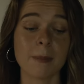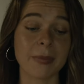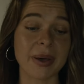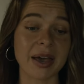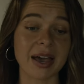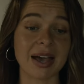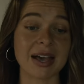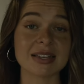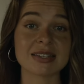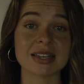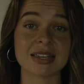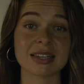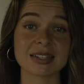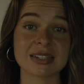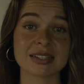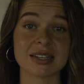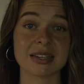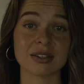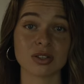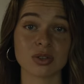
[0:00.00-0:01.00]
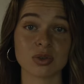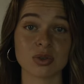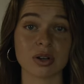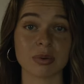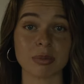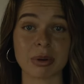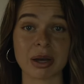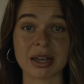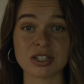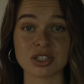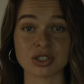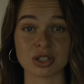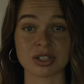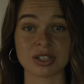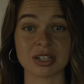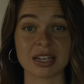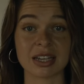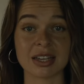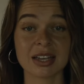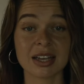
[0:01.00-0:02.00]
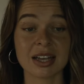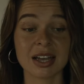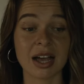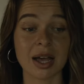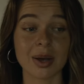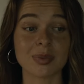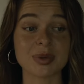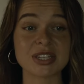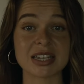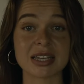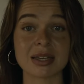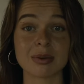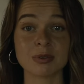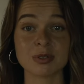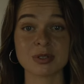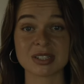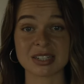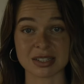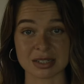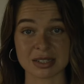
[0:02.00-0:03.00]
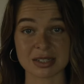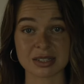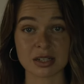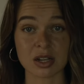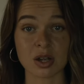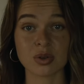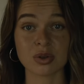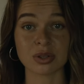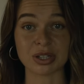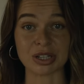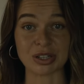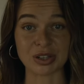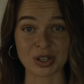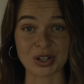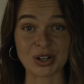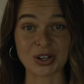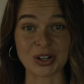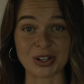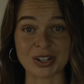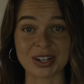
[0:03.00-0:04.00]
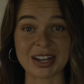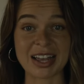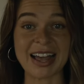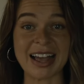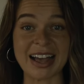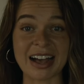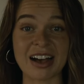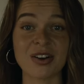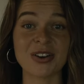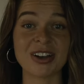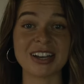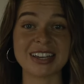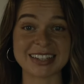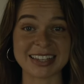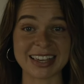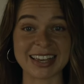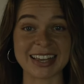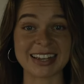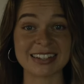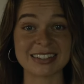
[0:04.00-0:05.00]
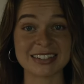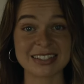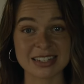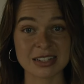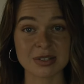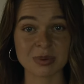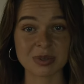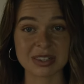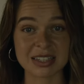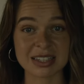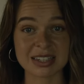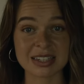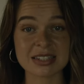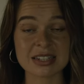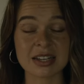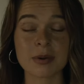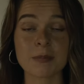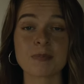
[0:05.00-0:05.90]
But as I continued on my journey, I was able to slowly learn how I can sit with it